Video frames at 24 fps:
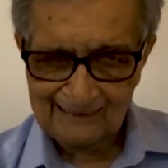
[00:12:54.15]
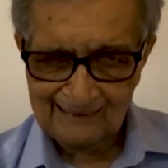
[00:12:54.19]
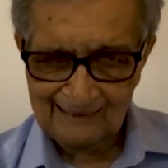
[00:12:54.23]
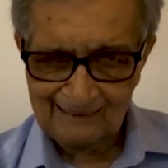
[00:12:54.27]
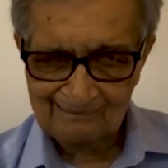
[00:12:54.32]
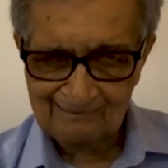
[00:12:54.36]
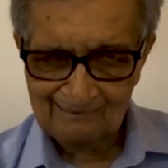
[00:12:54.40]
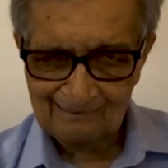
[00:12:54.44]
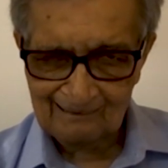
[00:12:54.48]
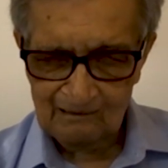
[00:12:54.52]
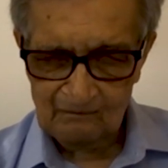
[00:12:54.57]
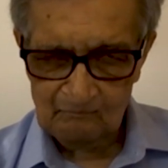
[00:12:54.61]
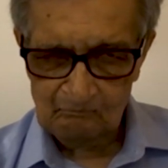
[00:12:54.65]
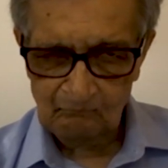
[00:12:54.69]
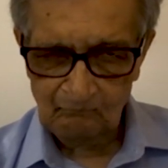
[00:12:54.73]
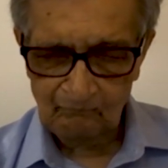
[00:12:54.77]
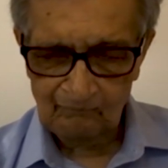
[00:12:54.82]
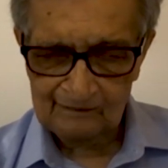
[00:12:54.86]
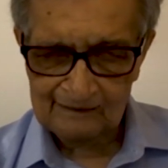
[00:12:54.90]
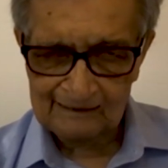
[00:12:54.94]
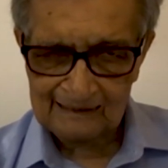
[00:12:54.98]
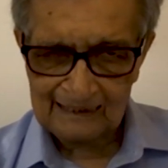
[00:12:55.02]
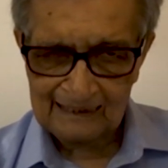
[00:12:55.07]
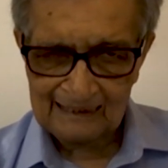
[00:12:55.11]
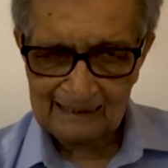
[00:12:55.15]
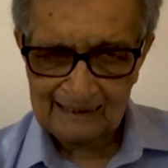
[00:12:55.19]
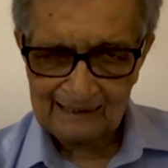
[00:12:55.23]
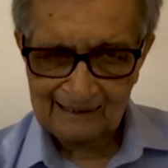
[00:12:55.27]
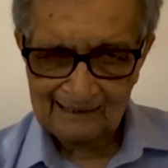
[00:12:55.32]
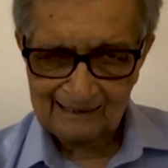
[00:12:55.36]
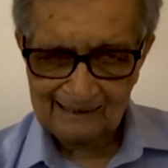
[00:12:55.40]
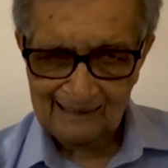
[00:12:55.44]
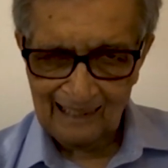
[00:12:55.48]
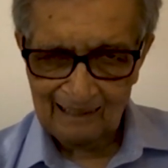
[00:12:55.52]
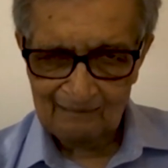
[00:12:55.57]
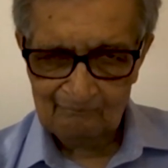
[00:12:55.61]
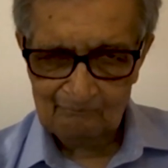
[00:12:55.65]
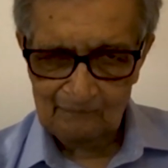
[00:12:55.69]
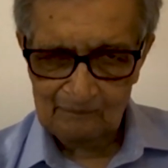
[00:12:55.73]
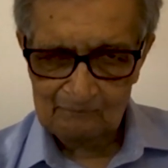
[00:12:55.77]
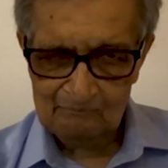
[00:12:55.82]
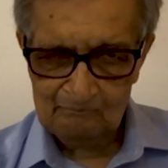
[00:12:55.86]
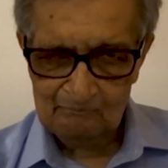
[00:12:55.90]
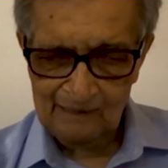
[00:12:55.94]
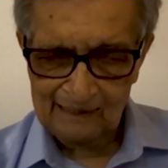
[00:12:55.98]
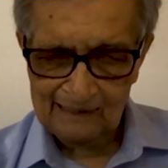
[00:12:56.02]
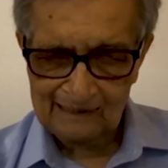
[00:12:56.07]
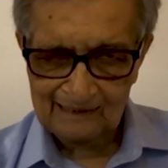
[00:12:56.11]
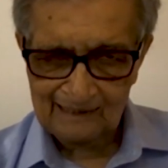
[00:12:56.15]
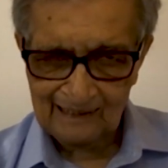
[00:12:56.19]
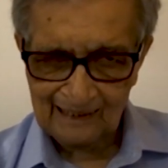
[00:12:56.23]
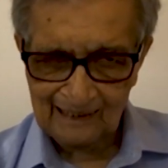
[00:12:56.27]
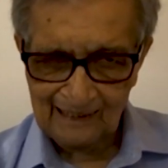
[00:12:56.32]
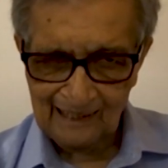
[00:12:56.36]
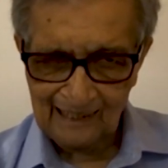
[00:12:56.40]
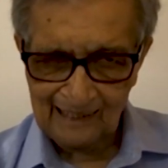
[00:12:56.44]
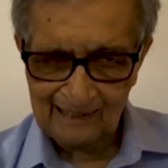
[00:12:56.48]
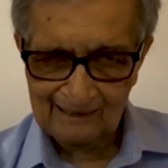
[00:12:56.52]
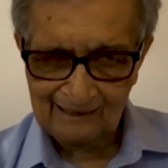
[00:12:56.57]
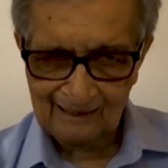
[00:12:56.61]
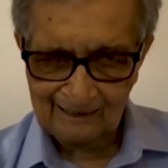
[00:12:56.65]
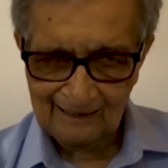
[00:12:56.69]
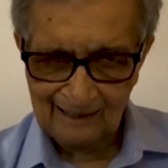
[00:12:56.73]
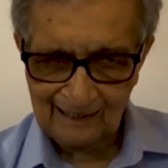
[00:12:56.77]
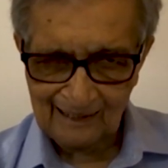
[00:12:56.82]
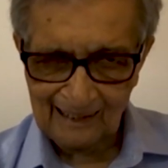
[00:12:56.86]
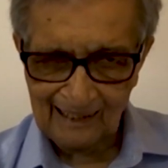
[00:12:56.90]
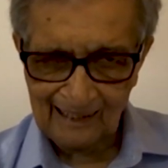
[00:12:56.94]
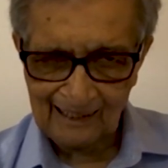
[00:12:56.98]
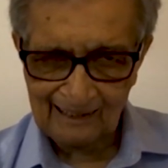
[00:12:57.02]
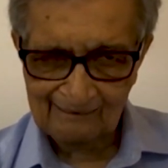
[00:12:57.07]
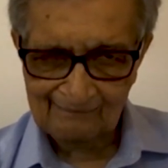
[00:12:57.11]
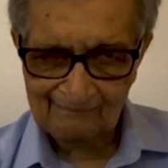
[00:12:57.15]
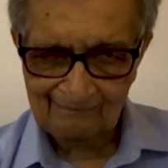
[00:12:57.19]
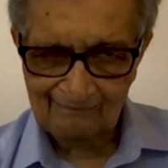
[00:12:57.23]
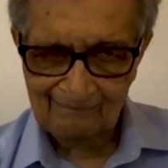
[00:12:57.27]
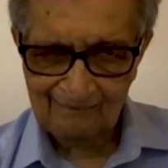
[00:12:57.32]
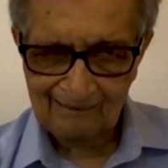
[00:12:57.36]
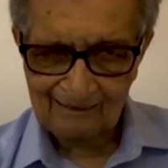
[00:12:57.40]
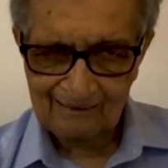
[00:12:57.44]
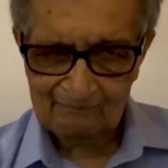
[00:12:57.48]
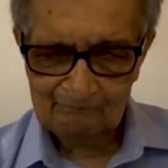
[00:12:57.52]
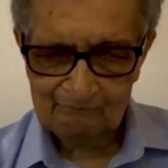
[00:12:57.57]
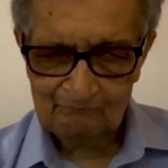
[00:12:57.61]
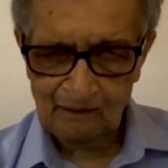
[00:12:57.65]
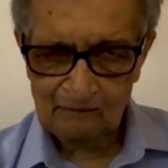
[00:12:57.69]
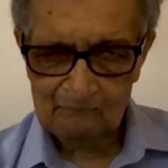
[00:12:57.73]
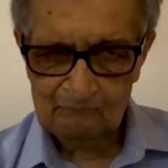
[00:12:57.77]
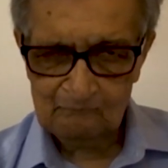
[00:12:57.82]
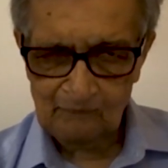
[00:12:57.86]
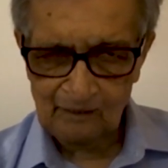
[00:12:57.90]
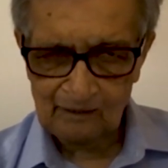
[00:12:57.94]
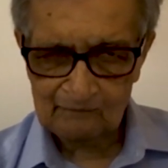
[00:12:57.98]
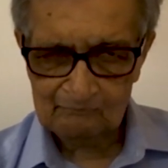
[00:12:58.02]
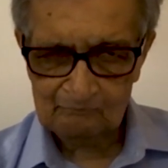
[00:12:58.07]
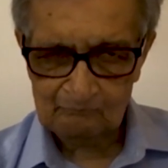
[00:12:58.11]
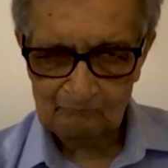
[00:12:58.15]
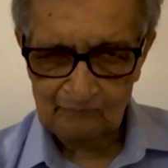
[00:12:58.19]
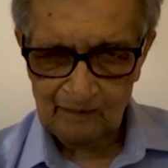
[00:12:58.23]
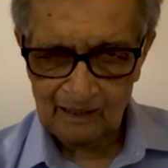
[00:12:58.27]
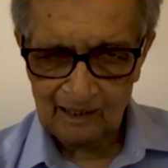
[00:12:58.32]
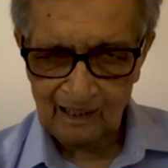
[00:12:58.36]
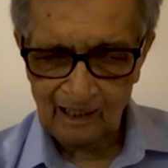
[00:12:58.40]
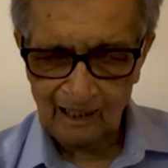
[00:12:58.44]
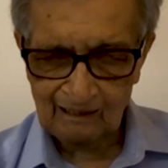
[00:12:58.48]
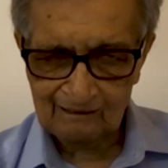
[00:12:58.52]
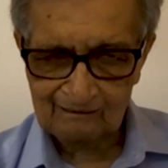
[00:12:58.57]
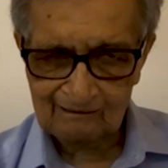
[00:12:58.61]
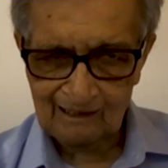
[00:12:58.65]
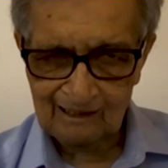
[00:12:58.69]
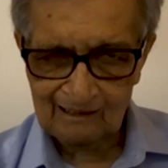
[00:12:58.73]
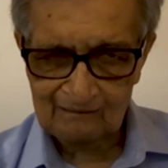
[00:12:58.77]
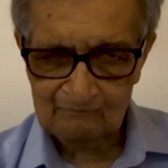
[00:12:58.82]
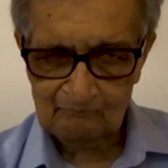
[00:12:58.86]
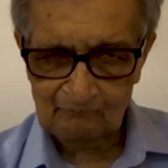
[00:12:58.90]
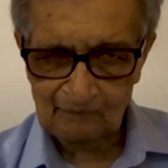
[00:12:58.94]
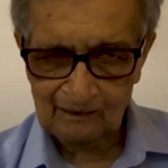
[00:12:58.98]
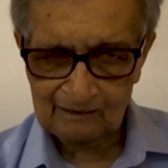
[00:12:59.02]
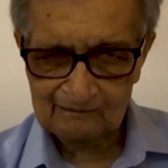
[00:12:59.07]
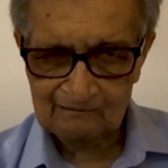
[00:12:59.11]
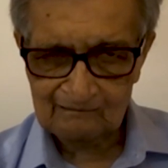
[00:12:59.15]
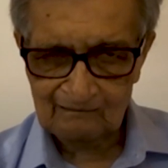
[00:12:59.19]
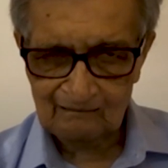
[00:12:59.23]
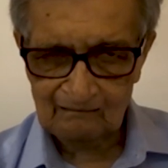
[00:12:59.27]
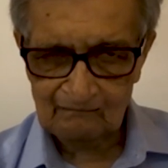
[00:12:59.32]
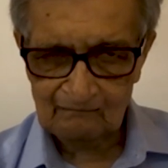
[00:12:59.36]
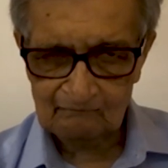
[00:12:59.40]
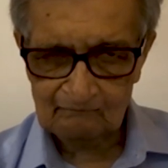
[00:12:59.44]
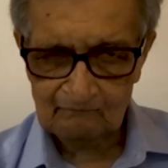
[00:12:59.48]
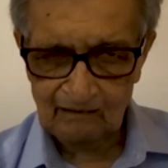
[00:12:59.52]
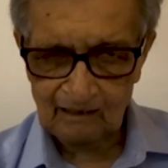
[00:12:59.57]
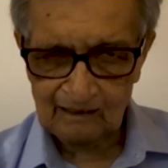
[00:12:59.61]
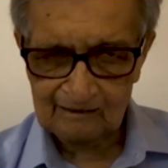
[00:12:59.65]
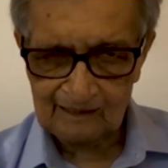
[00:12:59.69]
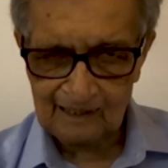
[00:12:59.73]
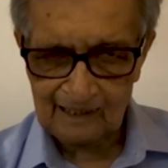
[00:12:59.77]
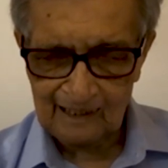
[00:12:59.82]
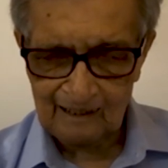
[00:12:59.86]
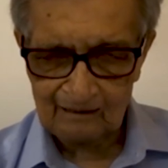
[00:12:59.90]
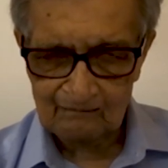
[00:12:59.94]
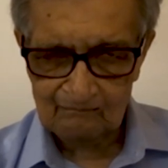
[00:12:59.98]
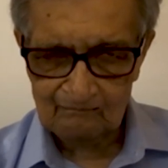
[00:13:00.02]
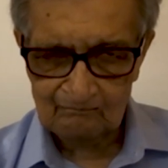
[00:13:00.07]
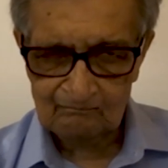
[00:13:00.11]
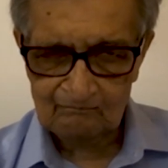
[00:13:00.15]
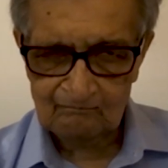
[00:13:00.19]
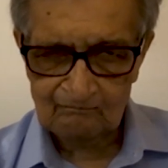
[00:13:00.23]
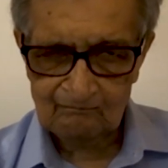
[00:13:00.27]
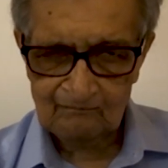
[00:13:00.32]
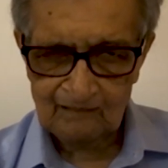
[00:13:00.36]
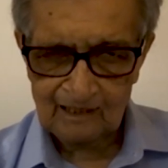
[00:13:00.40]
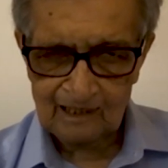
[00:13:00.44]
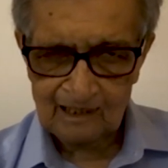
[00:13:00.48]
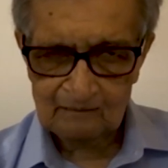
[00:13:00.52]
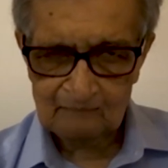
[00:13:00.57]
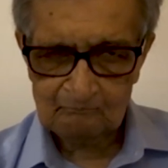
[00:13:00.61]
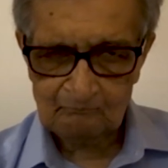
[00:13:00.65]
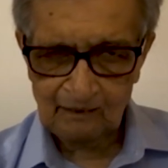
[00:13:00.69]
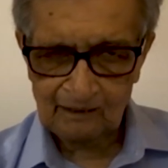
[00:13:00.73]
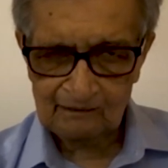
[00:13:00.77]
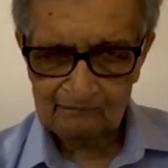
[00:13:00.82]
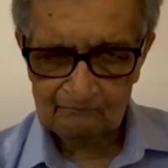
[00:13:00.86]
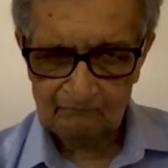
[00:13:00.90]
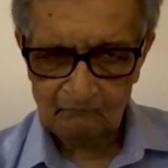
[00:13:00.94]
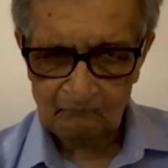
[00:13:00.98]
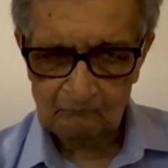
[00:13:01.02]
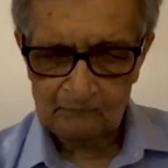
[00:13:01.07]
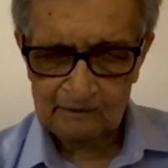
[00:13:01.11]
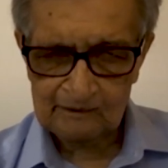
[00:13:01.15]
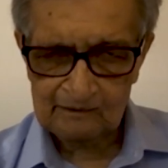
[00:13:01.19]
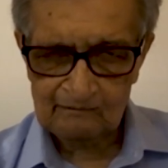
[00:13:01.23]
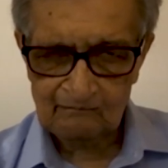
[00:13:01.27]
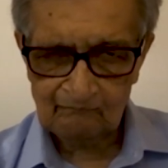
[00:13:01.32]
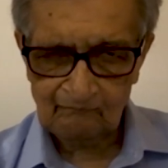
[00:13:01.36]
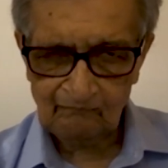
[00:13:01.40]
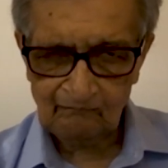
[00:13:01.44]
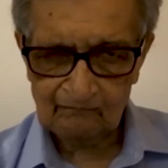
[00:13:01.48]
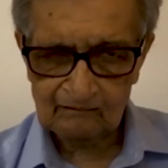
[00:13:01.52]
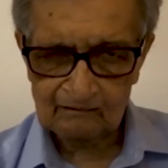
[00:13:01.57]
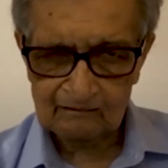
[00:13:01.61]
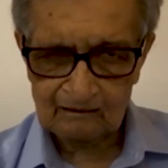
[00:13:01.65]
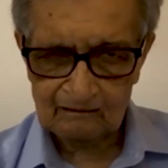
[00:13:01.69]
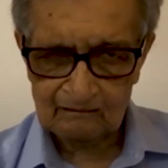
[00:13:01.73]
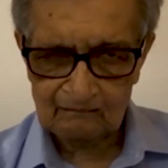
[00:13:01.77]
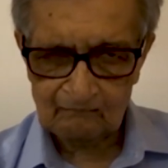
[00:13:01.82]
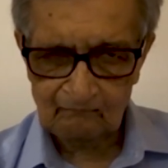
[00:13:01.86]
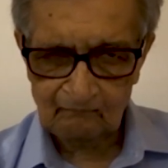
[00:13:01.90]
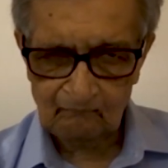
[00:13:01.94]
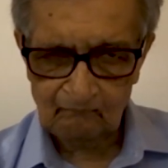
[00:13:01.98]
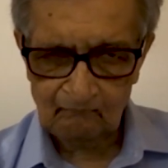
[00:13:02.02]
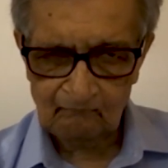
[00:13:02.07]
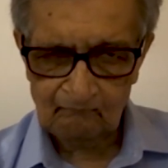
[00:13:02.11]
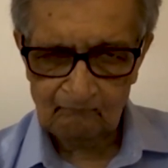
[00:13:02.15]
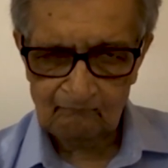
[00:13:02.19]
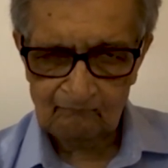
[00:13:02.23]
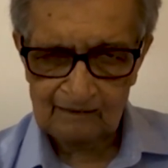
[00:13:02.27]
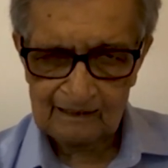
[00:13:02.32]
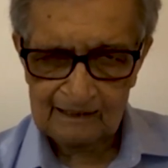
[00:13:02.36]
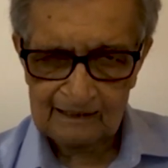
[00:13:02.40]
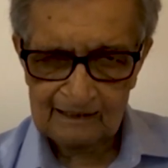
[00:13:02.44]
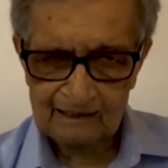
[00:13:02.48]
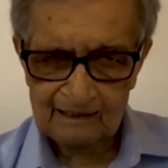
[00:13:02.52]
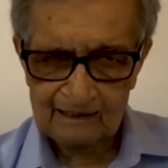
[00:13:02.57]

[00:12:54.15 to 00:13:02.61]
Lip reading: This is a that's been made again and again by Mahatma Gandhi, by Jawaharlal Nehru, by Rabindranath Tagore,